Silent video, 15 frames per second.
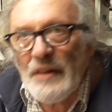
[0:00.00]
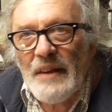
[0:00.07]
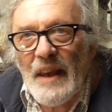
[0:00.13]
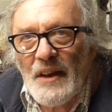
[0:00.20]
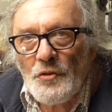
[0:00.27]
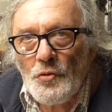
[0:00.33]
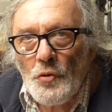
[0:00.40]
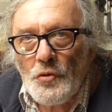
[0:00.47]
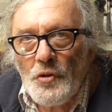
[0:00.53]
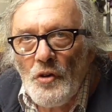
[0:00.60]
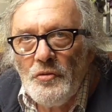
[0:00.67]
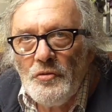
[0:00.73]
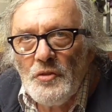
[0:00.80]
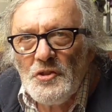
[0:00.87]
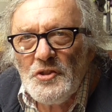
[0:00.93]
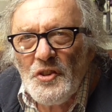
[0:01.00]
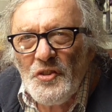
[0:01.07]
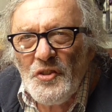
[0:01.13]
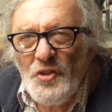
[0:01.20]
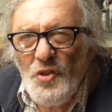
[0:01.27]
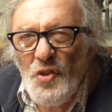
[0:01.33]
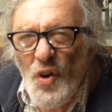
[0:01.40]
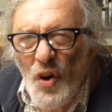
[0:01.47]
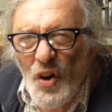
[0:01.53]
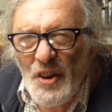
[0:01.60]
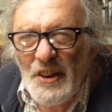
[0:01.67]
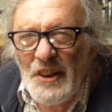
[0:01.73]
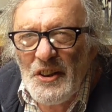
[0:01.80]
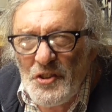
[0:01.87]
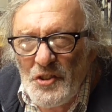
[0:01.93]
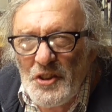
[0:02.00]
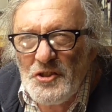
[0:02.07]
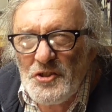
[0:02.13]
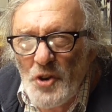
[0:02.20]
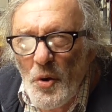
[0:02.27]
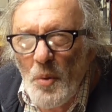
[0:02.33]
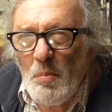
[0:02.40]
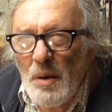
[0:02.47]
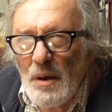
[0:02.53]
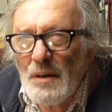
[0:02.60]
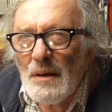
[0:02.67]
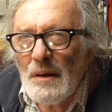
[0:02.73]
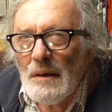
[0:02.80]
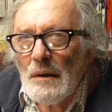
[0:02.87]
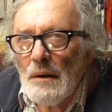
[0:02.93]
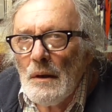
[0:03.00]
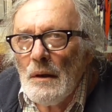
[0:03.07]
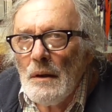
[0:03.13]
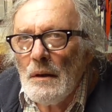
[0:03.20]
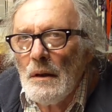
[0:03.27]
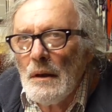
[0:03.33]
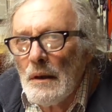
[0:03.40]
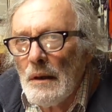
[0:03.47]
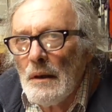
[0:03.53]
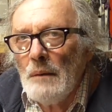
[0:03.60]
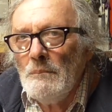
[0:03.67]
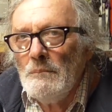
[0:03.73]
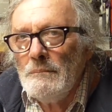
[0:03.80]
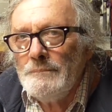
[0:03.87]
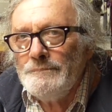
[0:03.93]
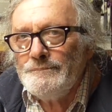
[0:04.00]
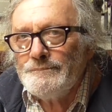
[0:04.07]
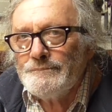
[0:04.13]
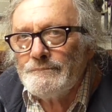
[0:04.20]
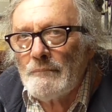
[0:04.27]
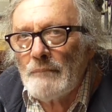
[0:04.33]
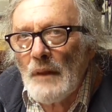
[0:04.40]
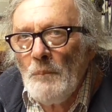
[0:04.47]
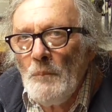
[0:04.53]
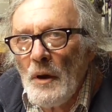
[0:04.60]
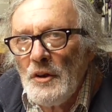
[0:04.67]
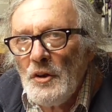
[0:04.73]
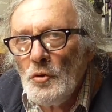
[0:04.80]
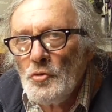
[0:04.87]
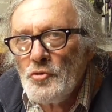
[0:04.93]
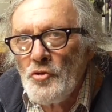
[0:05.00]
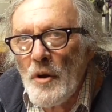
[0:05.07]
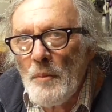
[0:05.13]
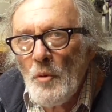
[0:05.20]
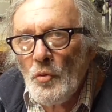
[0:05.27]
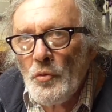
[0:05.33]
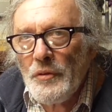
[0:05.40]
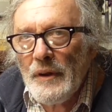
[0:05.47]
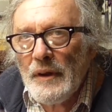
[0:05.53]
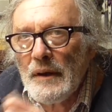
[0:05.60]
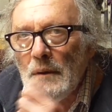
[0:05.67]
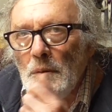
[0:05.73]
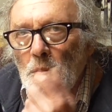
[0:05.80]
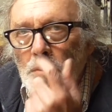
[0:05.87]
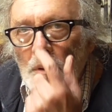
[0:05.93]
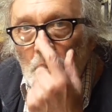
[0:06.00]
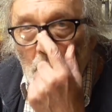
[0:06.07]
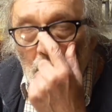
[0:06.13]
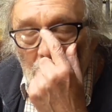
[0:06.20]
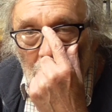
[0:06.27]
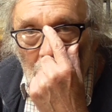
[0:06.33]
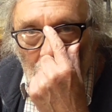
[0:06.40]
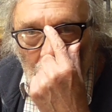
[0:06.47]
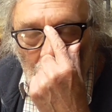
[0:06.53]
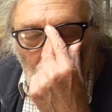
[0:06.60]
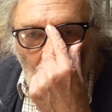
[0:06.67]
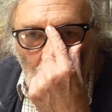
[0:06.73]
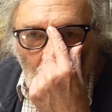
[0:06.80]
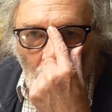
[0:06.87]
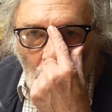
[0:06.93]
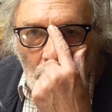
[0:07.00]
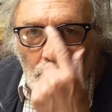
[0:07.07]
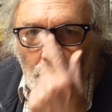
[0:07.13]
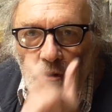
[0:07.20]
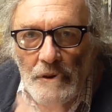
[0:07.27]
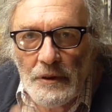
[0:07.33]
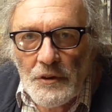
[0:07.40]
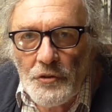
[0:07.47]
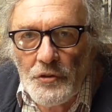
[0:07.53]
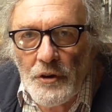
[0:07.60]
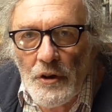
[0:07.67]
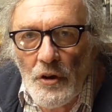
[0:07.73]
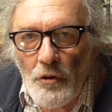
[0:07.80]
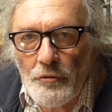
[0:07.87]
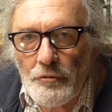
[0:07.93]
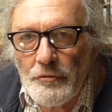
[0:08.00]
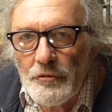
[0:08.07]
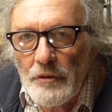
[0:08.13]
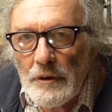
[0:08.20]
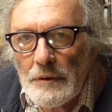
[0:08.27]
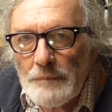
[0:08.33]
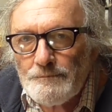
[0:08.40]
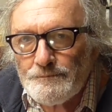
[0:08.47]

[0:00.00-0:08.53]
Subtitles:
cut the axles off, which is not an easy job. My little Dremel thing will probably, hopefully, see off,